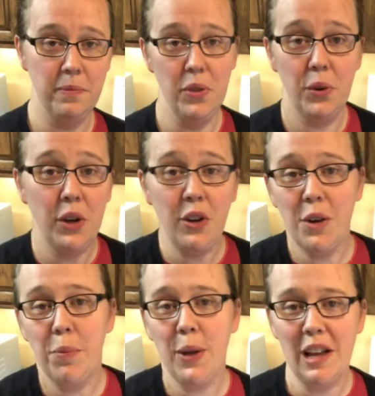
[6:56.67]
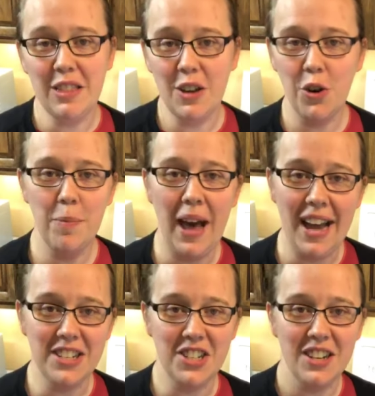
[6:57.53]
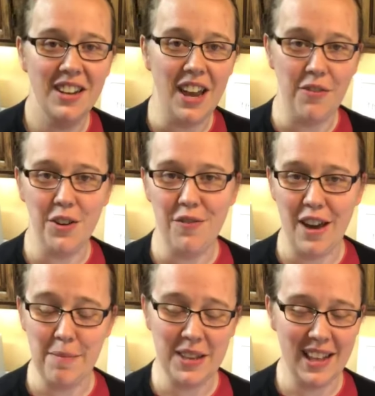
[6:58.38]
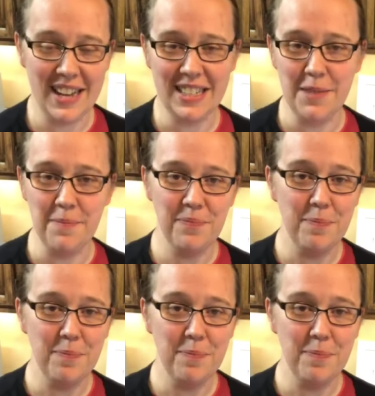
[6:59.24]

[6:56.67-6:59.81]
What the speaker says: or you could pull out the whole batch if your family likes them.